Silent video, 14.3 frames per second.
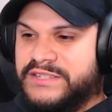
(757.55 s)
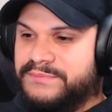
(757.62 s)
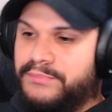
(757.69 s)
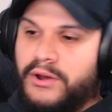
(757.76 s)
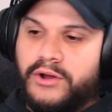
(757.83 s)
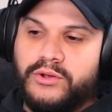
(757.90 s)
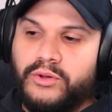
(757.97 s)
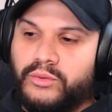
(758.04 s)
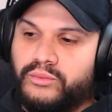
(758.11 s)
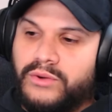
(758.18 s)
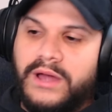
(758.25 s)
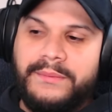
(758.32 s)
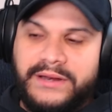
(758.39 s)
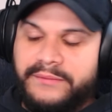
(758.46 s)
Sparkle,
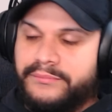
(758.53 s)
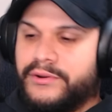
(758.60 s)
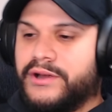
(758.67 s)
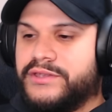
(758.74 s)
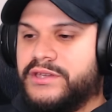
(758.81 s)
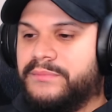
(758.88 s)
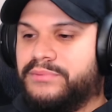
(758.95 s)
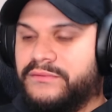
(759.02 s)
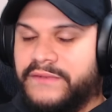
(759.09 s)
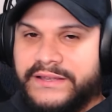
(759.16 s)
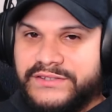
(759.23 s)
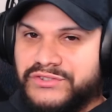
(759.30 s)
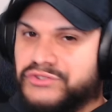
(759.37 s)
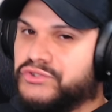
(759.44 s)
Robin, and Bronya
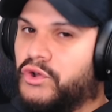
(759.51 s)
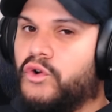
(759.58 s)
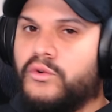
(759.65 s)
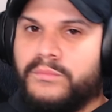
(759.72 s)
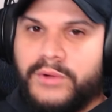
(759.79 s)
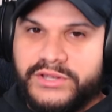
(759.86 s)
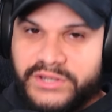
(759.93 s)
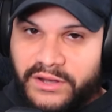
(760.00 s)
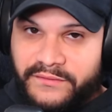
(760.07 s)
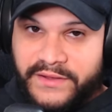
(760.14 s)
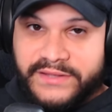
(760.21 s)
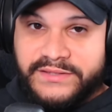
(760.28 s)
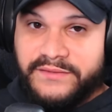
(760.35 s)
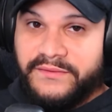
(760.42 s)
provide so much
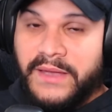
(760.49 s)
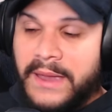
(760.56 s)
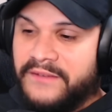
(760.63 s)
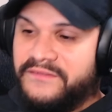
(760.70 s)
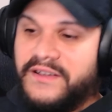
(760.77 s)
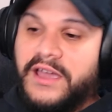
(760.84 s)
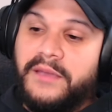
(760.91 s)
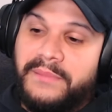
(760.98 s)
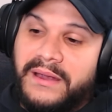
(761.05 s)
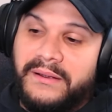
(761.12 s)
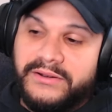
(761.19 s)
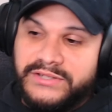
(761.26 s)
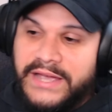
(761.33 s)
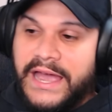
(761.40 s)
offensive
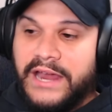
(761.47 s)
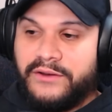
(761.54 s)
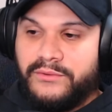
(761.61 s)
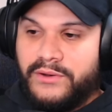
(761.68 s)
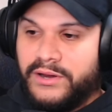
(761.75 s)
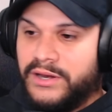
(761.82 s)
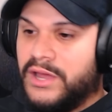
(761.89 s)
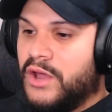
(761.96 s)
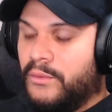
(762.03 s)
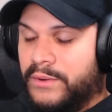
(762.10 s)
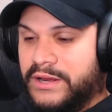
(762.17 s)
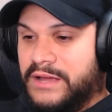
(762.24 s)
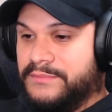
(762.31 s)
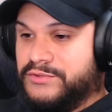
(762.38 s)
firepower to Acheron
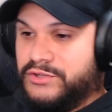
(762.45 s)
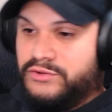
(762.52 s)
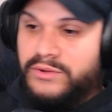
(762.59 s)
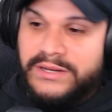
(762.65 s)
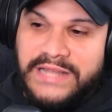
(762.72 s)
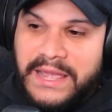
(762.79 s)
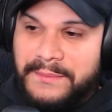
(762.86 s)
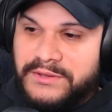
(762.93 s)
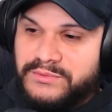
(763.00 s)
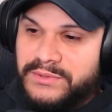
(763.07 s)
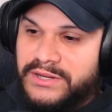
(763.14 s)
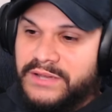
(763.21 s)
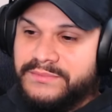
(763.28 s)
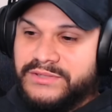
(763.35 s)
when it comes to crit damage,
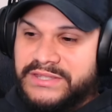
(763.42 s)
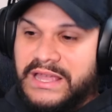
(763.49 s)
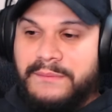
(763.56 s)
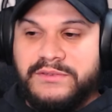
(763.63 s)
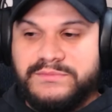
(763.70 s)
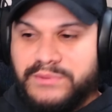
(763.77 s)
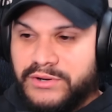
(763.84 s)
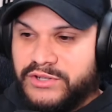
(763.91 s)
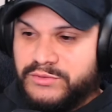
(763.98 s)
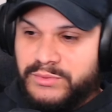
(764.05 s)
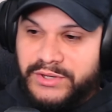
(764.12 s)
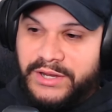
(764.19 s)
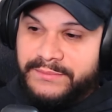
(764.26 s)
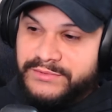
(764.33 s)
when it comes to damage bonus,
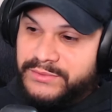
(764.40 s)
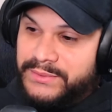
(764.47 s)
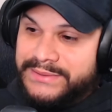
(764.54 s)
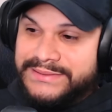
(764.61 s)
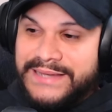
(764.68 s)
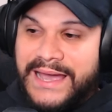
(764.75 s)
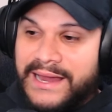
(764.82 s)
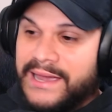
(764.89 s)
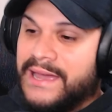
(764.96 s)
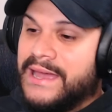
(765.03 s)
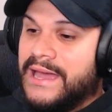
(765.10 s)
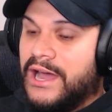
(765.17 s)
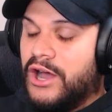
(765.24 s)
when it comes to attack.